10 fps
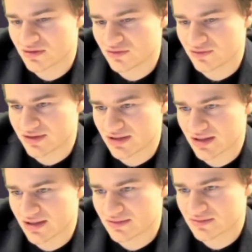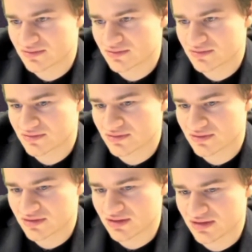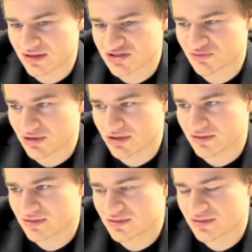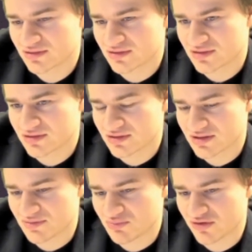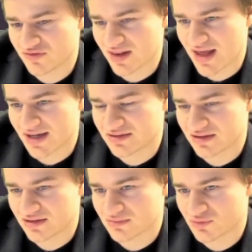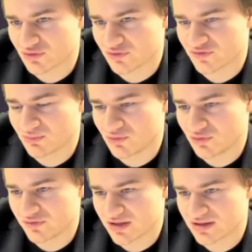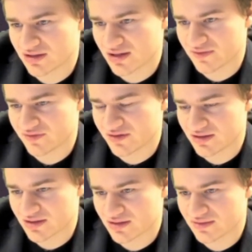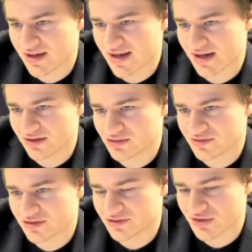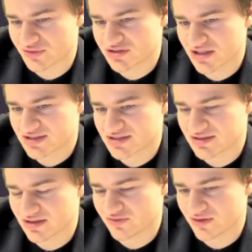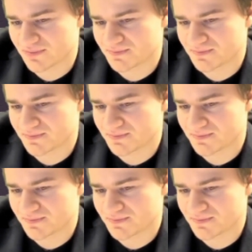Rook e8, king h1, a prophylactic move the king out of the diagonal. There are no checks, nothing.